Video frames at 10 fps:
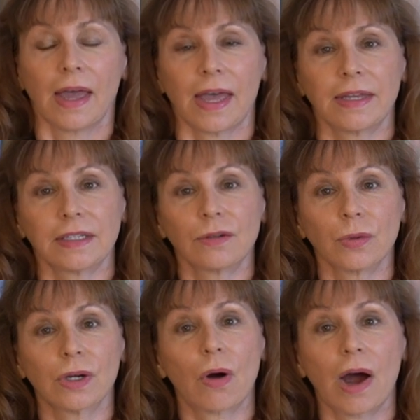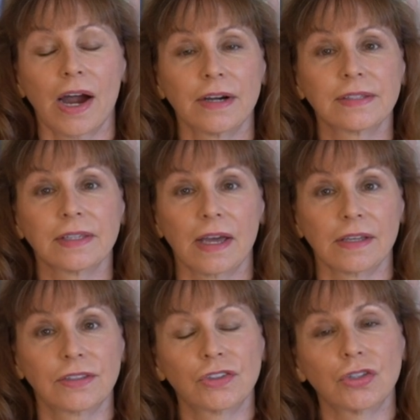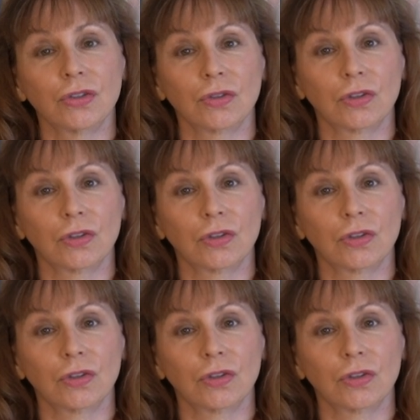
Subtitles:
And it requires us to